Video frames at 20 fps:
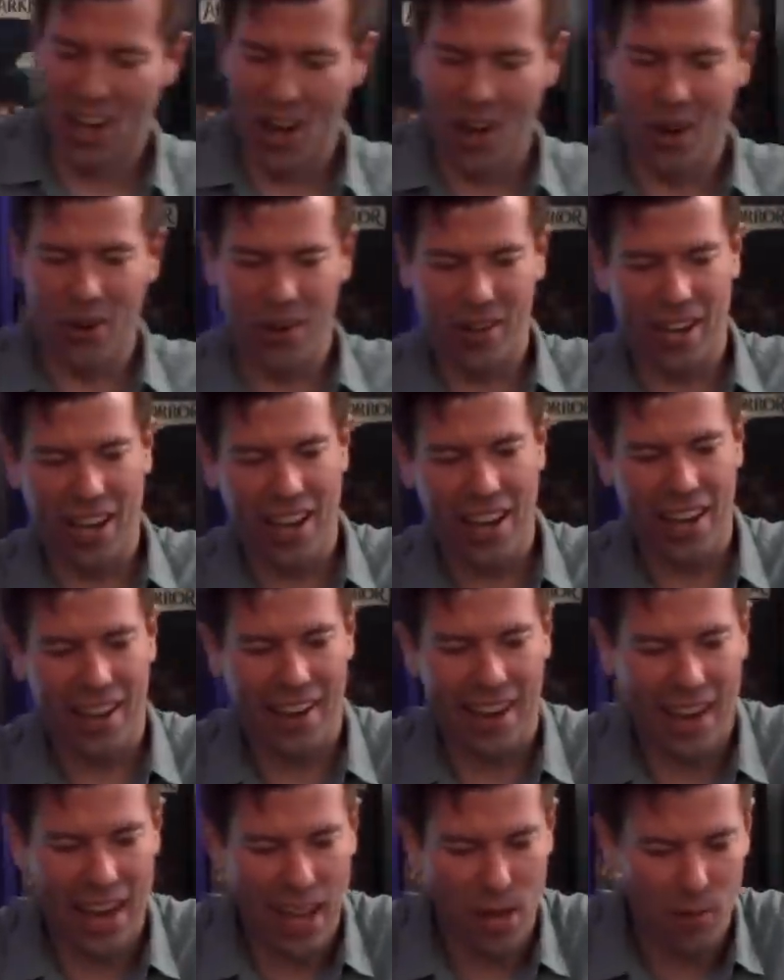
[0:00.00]
Okay,
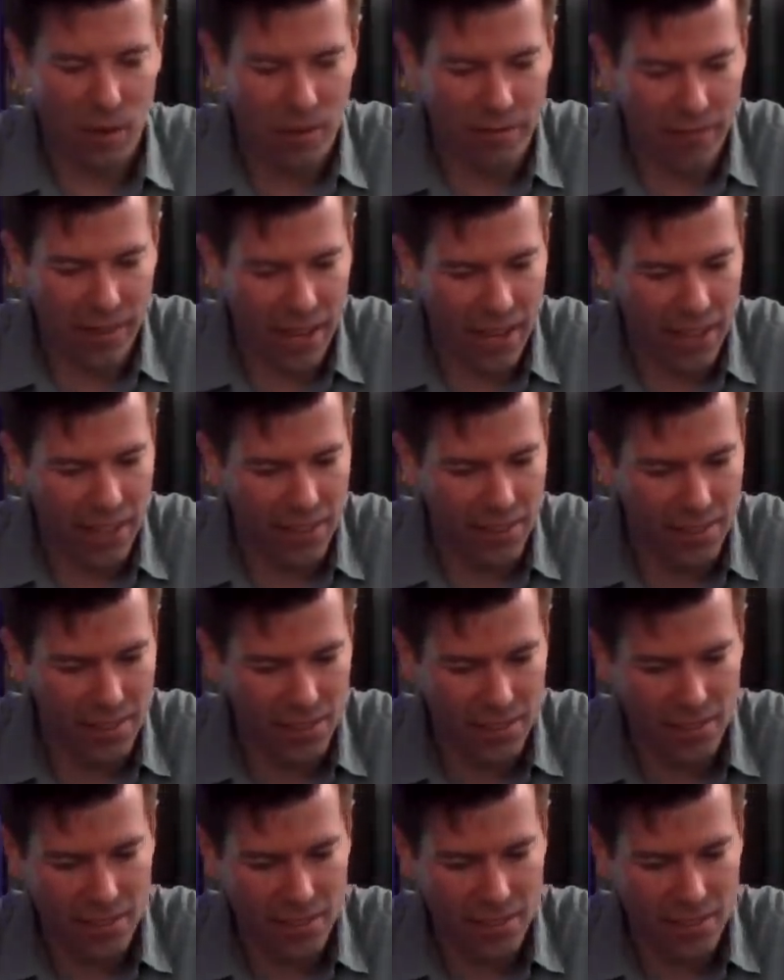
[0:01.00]
enemy phase.